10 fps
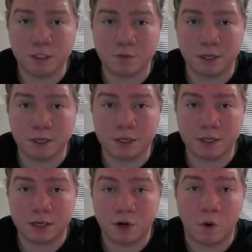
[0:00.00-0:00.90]

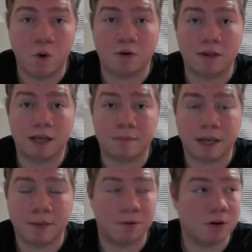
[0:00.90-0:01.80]
or like
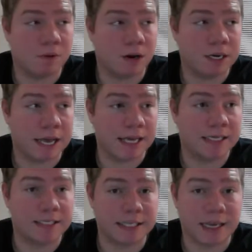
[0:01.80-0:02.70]
my Pokemon
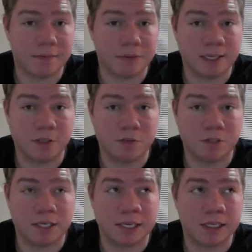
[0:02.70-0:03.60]
X gameplays where
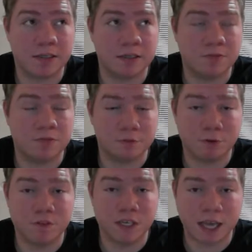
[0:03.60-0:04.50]
they literally
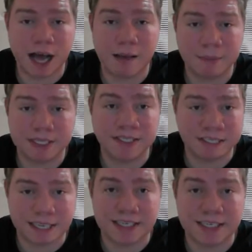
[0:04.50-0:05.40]
remove the comment
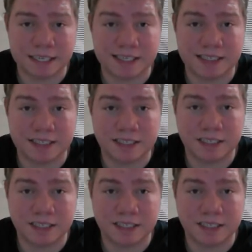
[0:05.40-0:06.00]
sections.